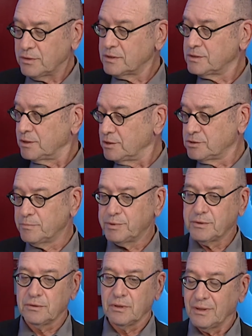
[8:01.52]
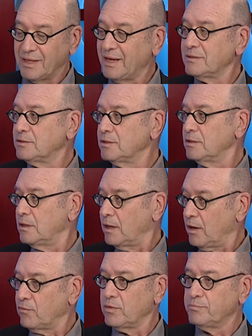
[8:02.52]
as Egypt led the
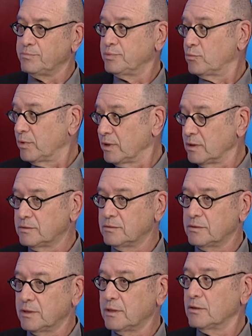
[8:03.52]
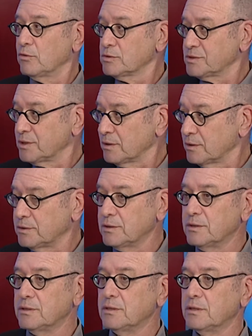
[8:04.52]
Arab world in
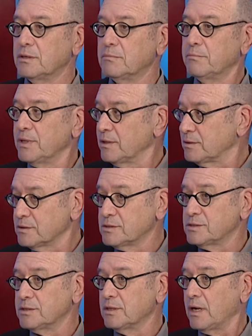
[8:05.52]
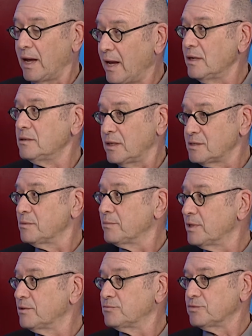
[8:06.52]
hostility, in militancy, and as a
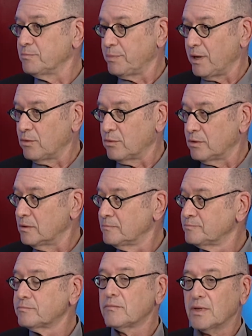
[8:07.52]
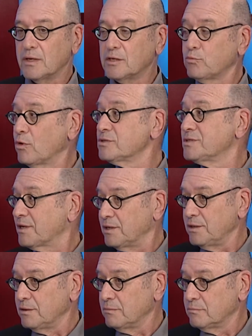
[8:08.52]
military power, it was the
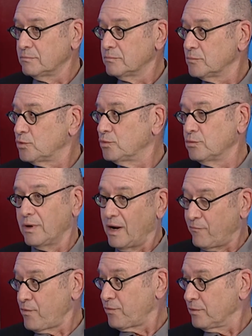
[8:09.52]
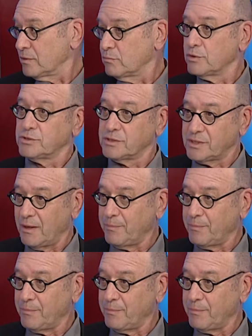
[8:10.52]
key to everything which was